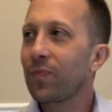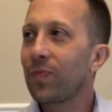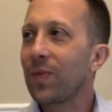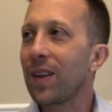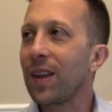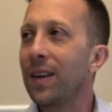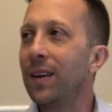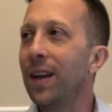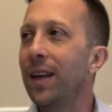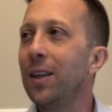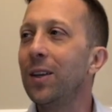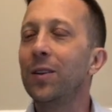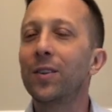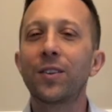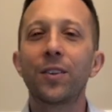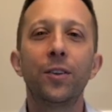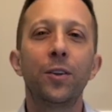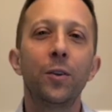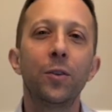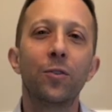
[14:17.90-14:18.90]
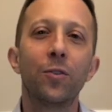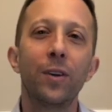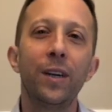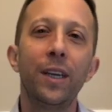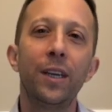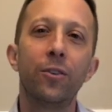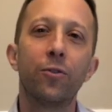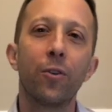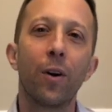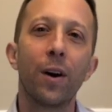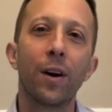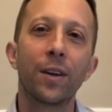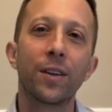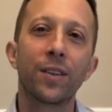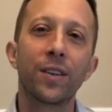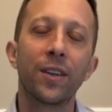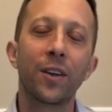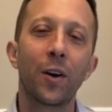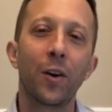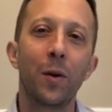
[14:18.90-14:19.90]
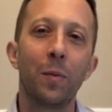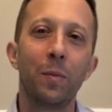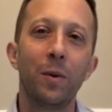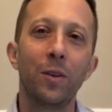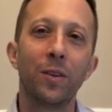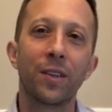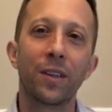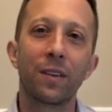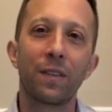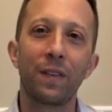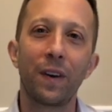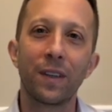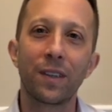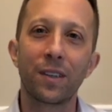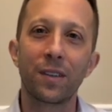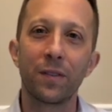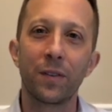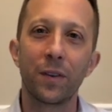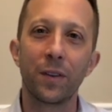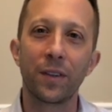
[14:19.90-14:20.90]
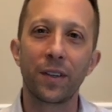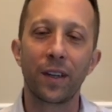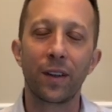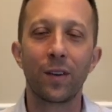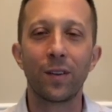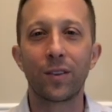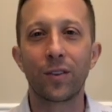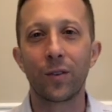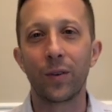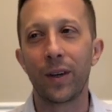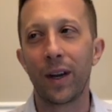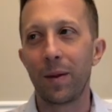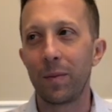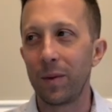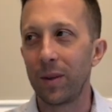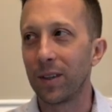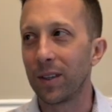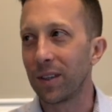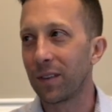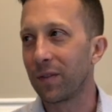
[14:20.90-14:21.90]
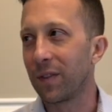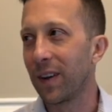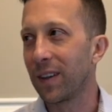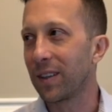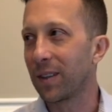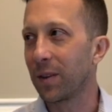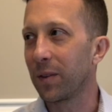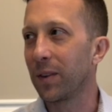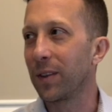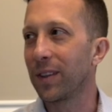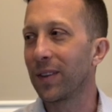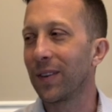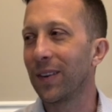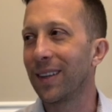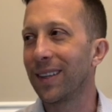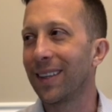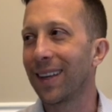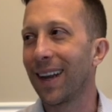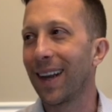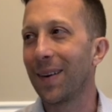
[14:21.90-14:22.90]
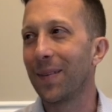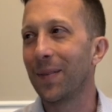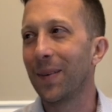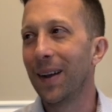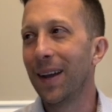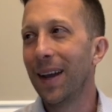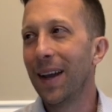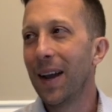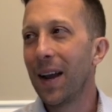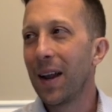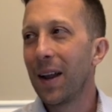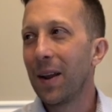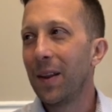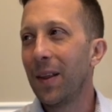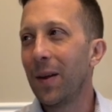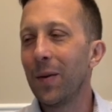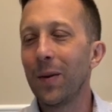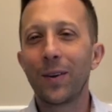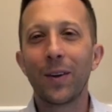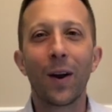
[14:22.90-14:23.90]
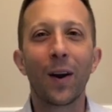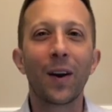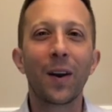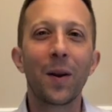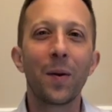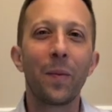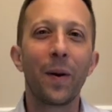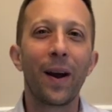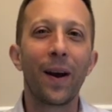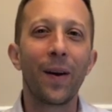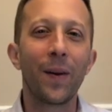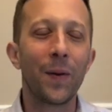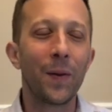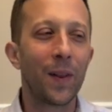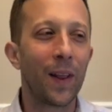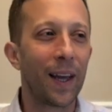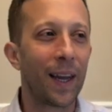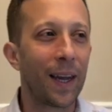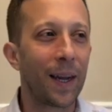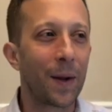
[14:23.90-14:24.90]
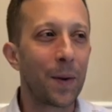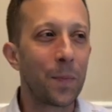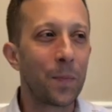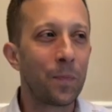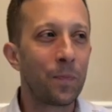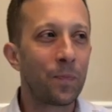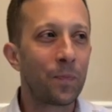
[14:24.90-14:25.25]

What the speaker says: they used to eat drugs and go to music festivals, like those 3-day music festivals. And one time they were talking about like